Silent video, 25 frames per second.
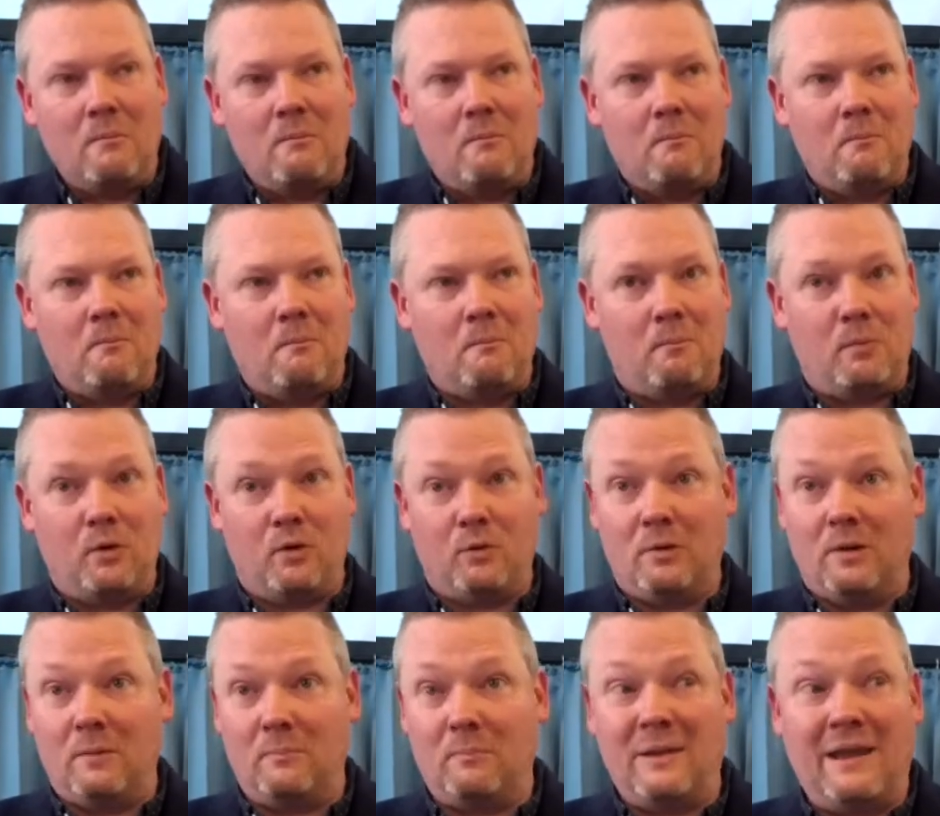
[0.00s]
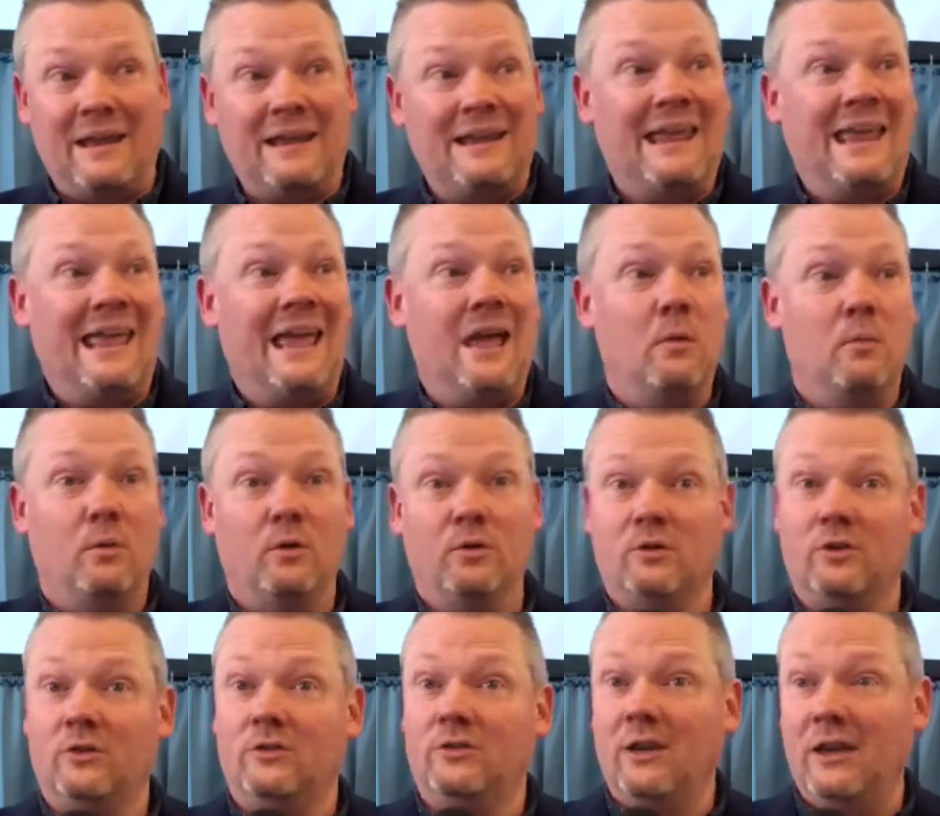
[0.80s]
But being able
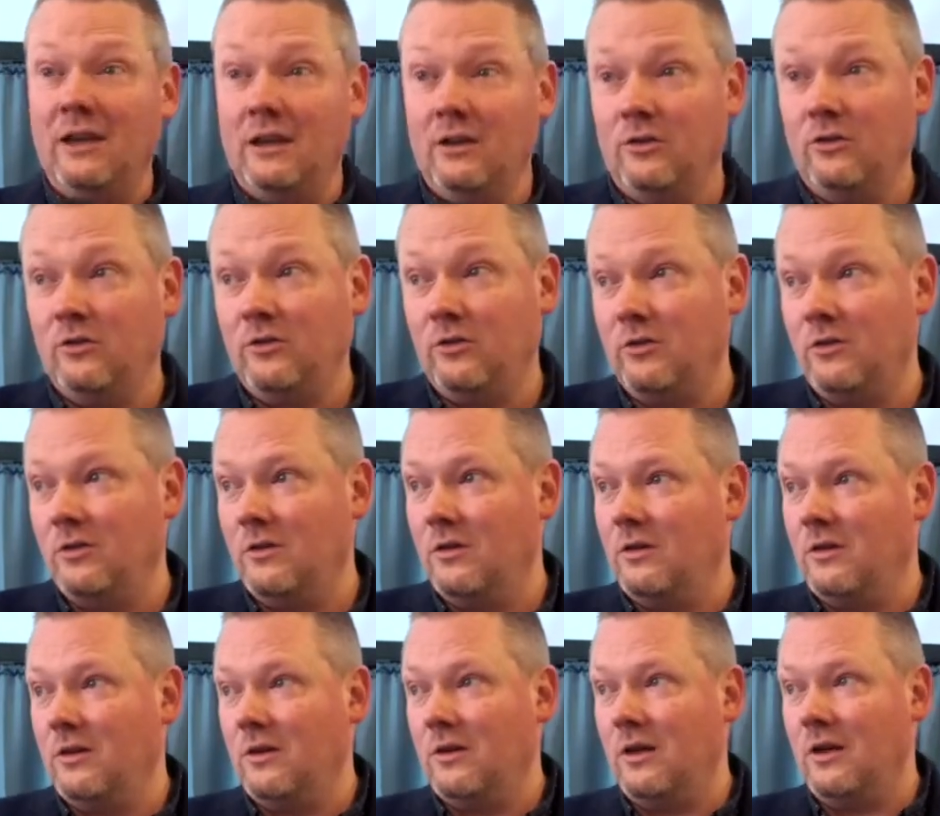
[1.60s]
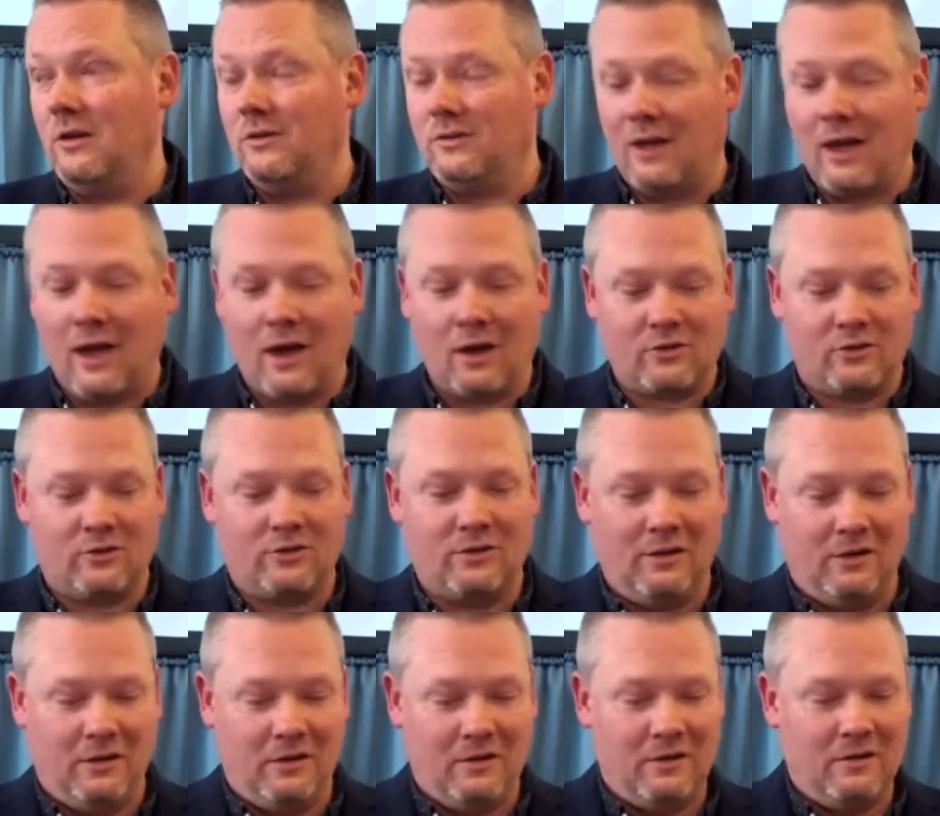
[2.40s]
to teach is
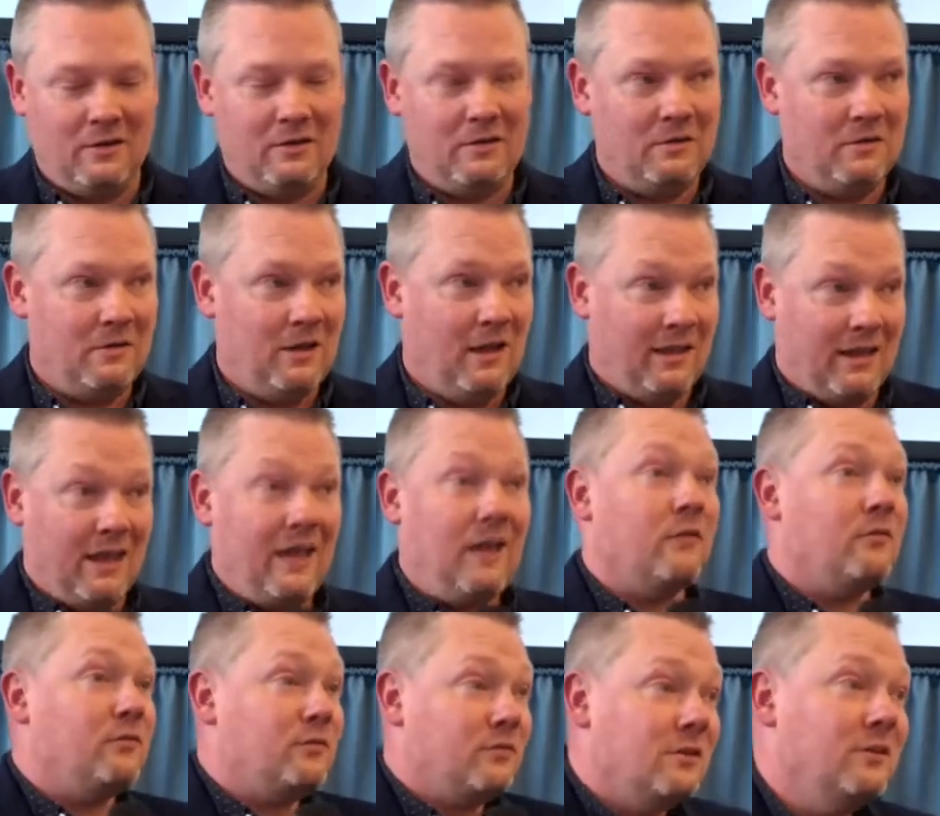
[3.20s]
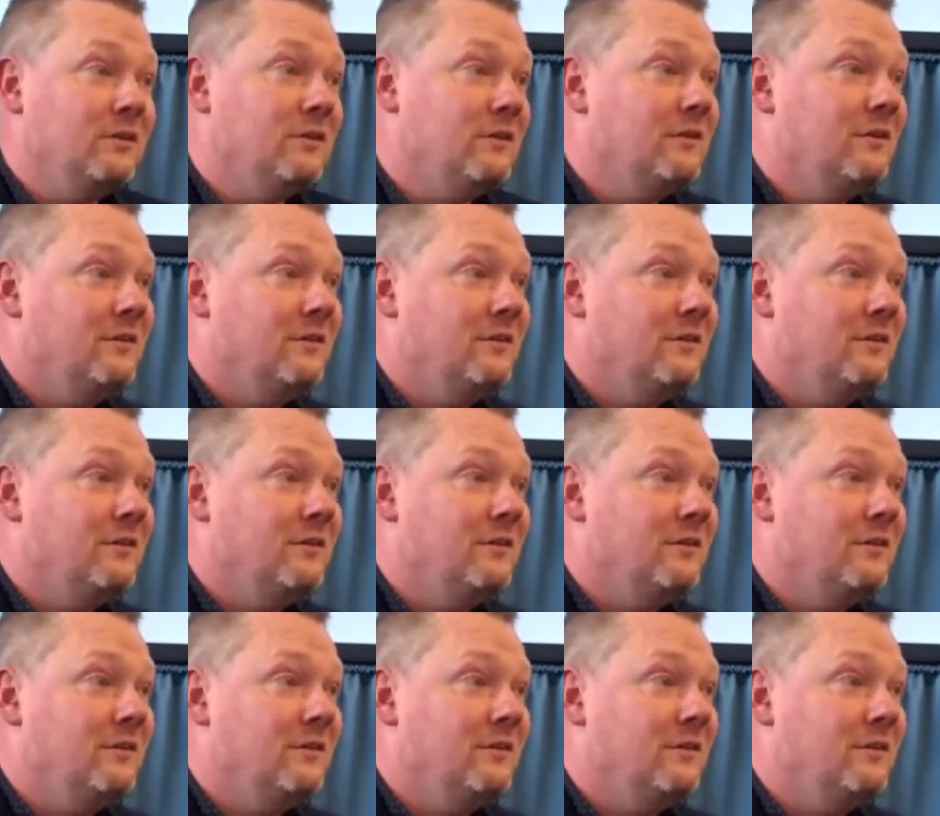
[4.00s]
actually a gift.